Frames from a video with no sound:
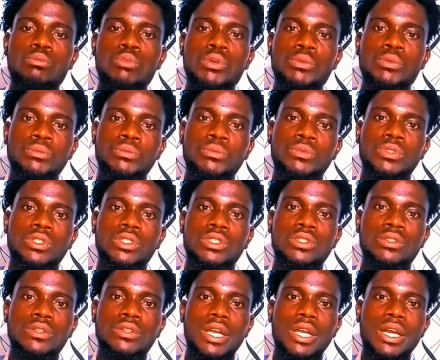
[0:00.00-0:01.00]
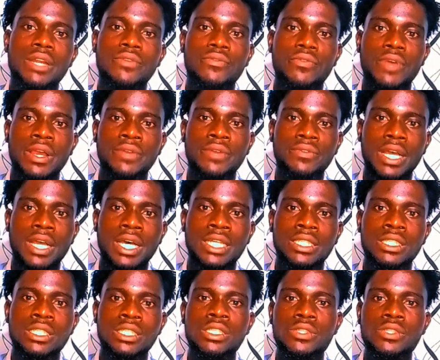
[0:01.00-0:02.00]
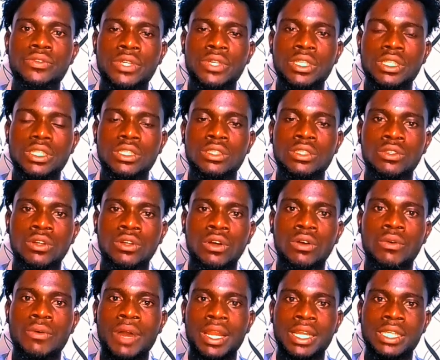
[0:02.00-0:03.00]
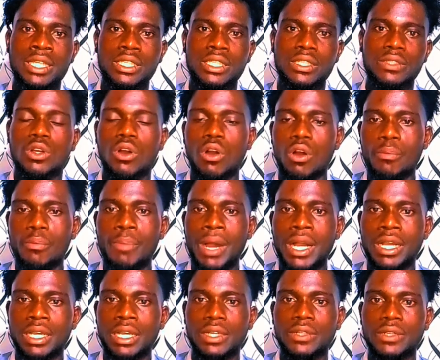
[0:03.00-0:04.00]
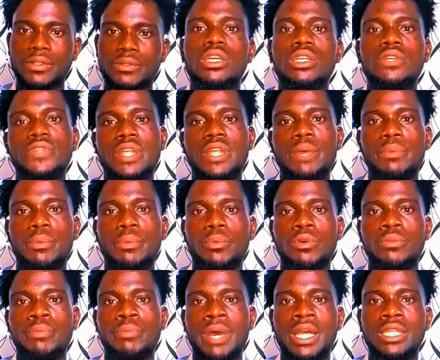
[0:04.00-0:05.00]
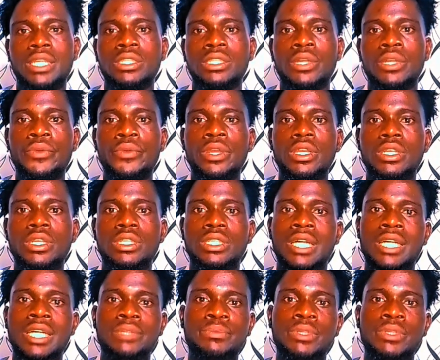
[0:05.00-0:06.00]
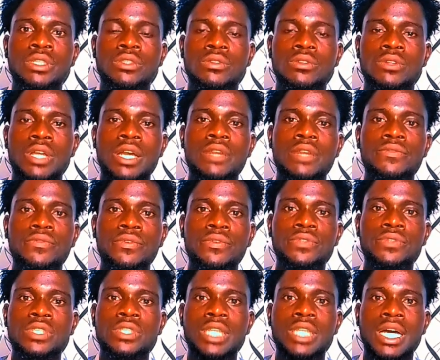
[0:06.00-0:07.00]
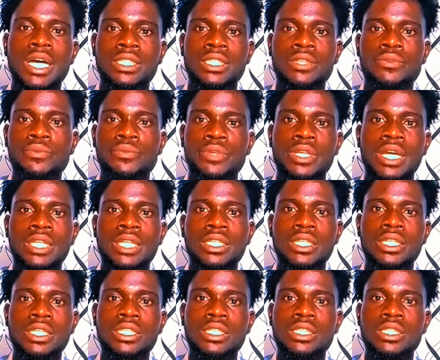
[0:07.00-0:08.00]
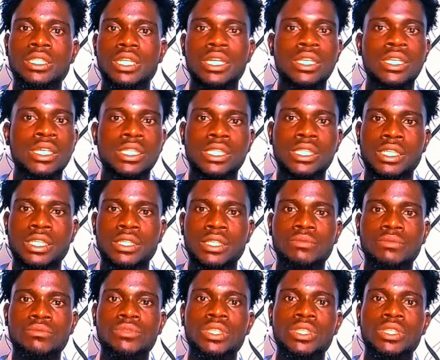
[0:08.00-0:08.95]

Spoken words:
Boom, you earn 5,000 straight in your wallet or bank. If 10 people buy in a week, that means you earn 50,000 without creating anything.